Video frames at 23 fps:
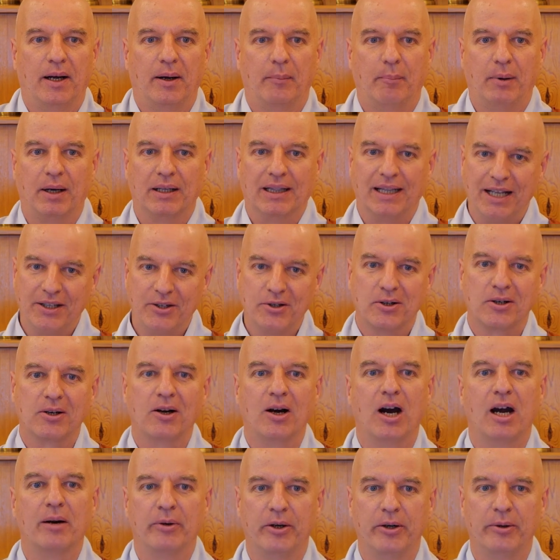But let your
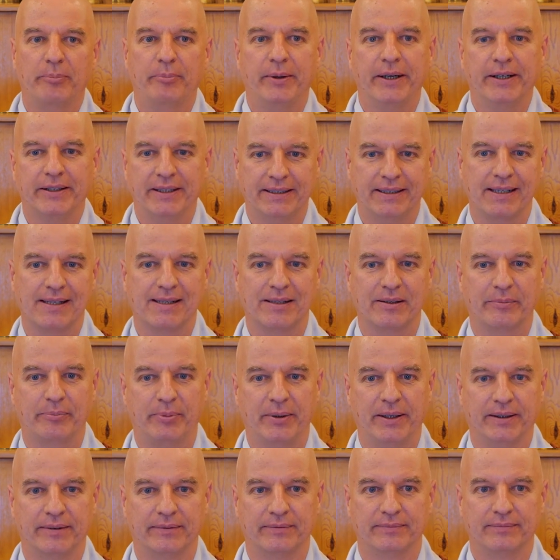karma appear and
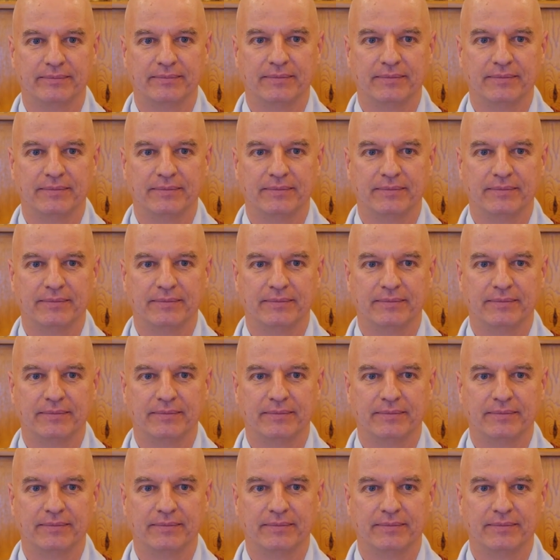disappear.